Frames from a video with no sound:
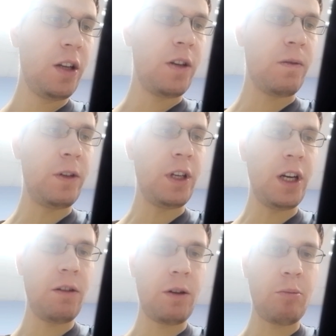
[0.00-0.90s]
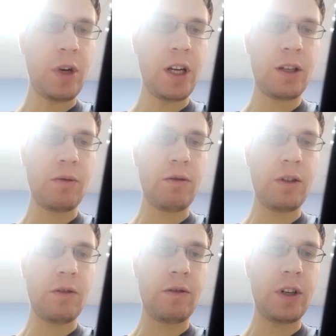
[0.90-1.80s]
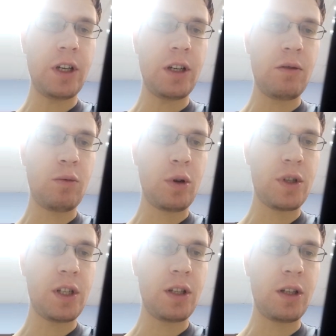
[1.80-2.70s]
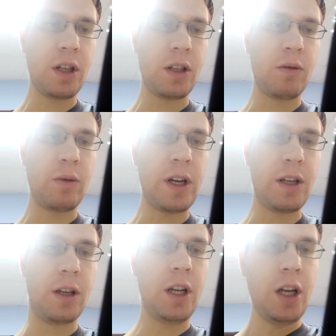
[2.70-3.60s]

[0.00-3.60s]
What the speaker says: we ever met, where was it and when?